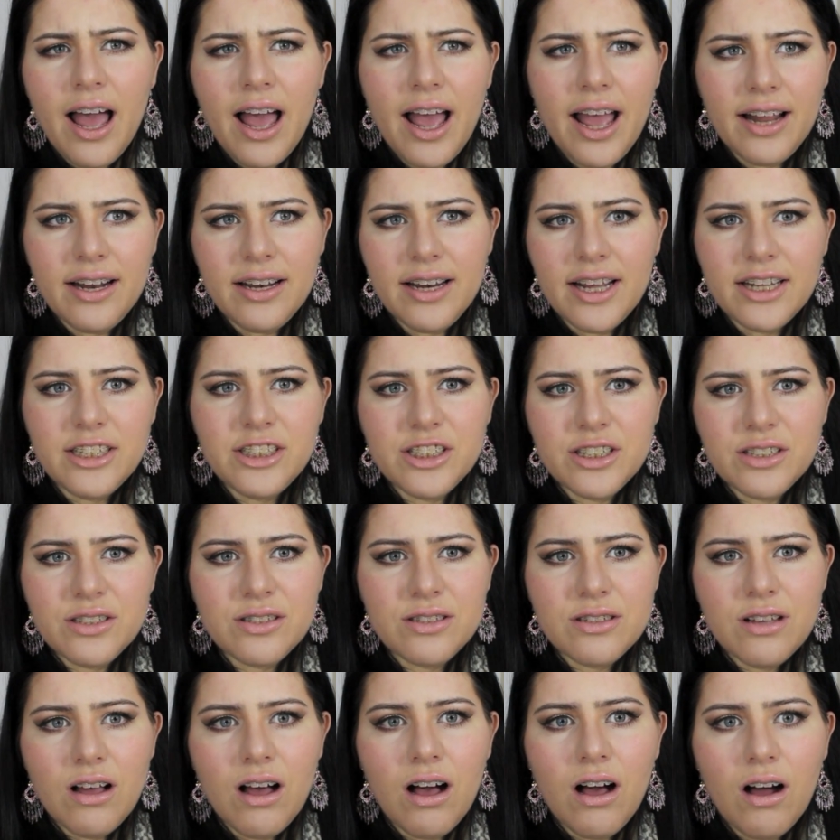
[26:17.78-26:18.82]
And it's
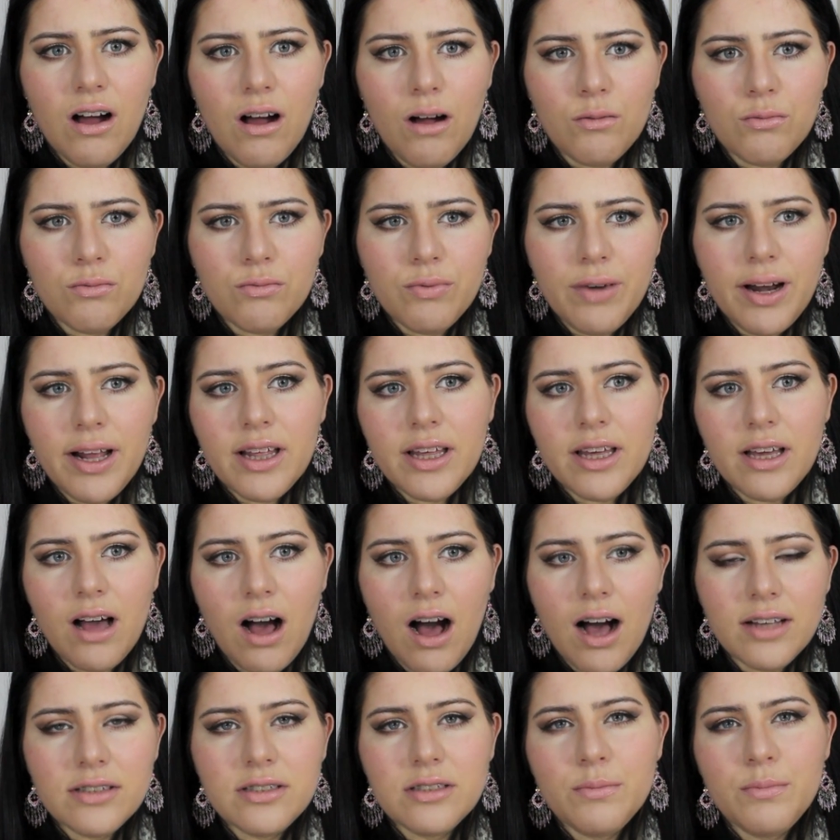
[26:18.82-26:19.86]
just really
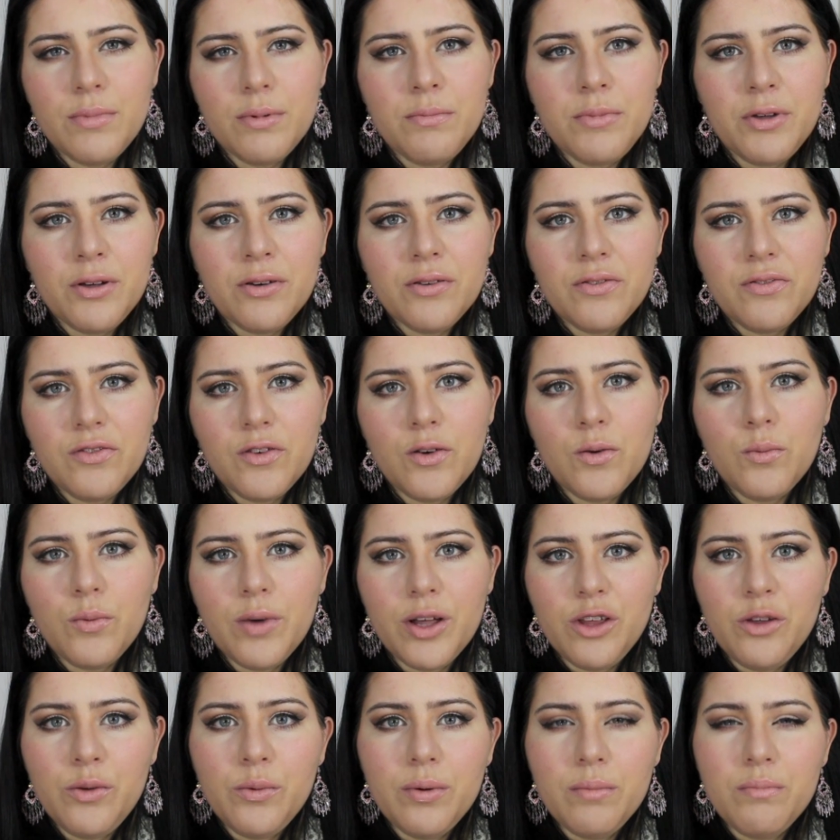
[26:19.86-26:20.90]
awesome and beautiful
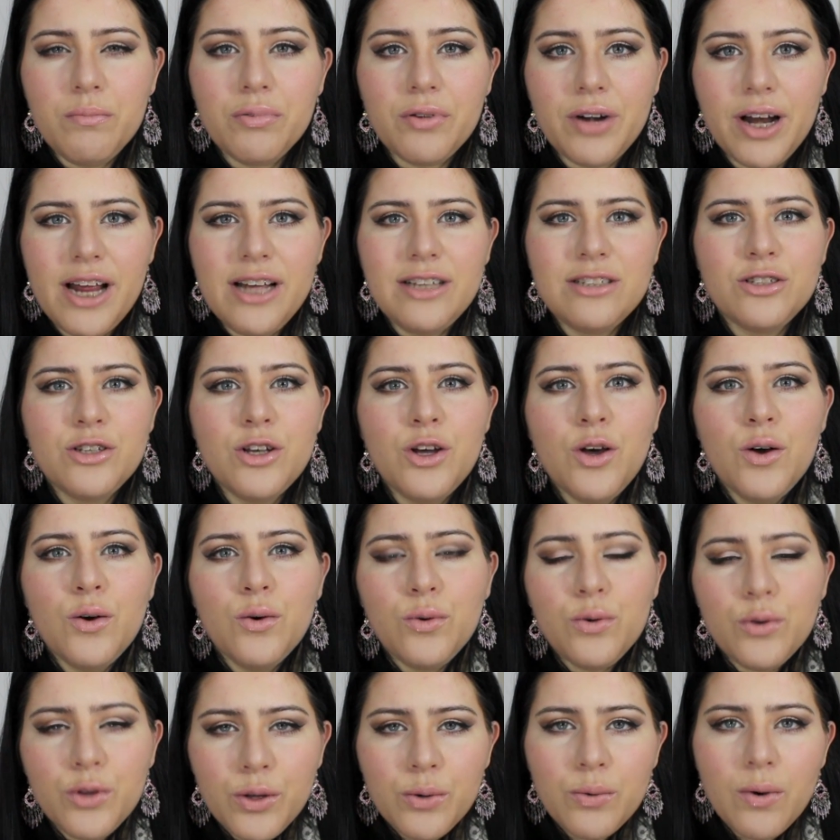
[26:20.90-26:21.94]
when you embrace
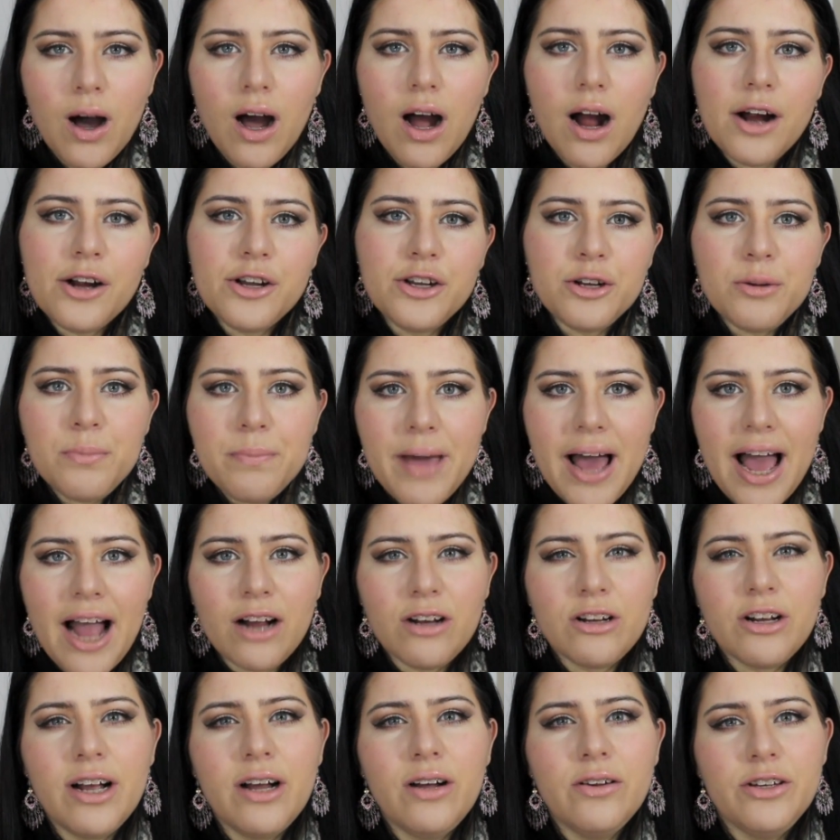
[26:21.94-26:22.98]
who you are, your
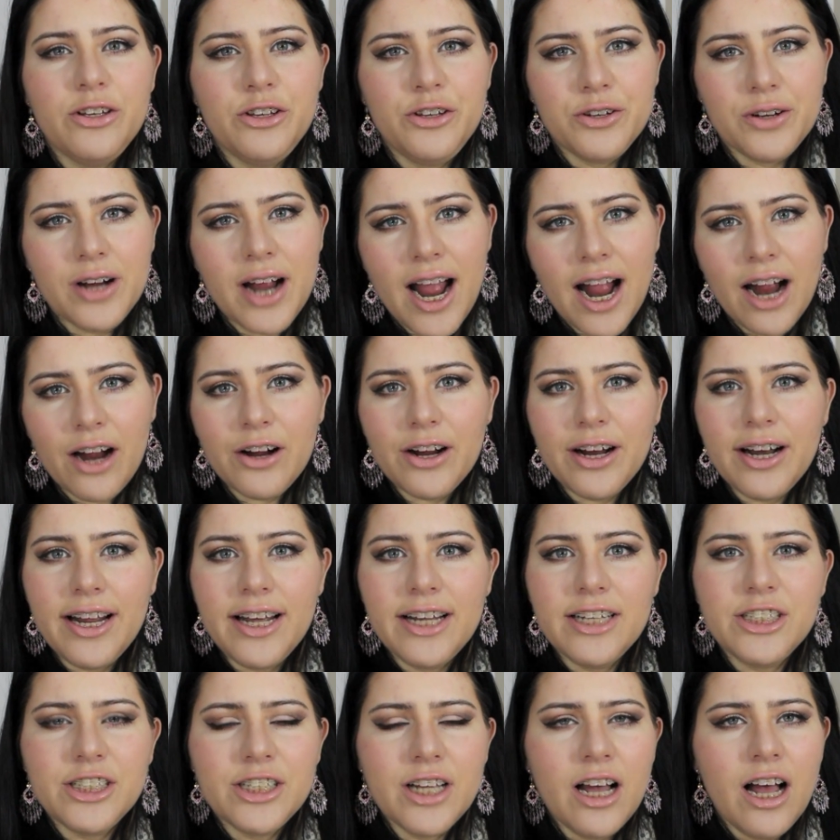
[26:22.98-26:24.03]
background, your
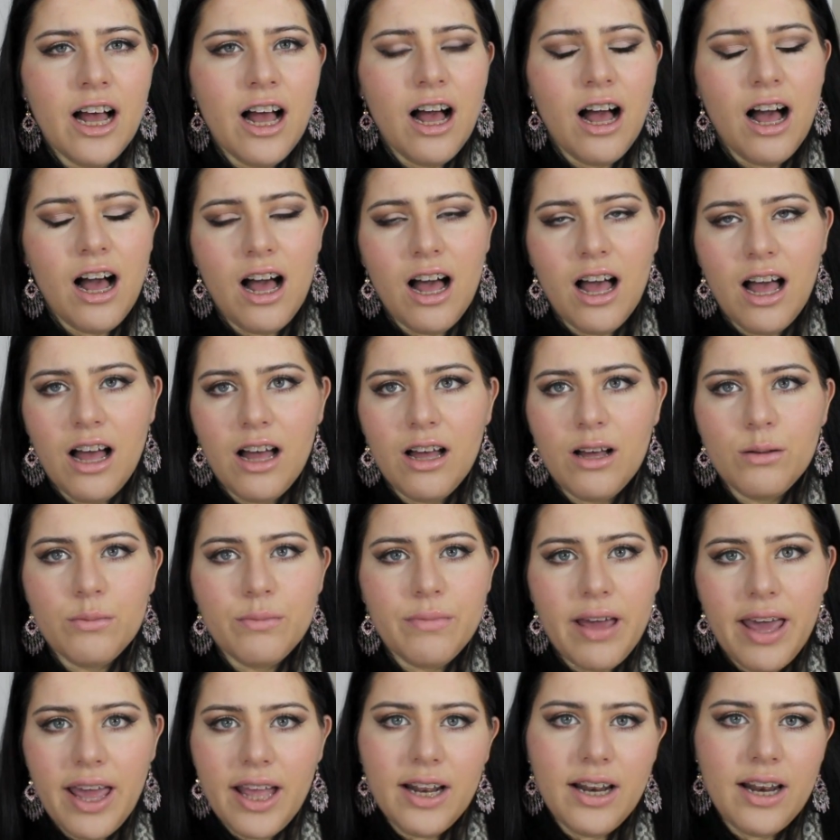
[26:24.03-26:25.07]
heritage,
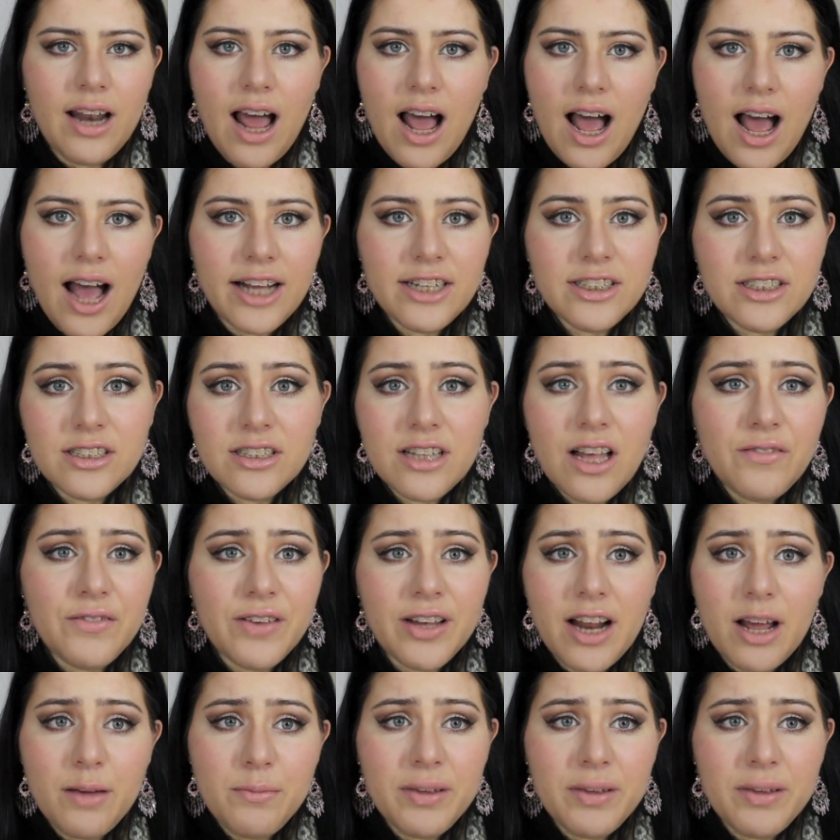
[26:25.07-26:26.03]
and I just love it.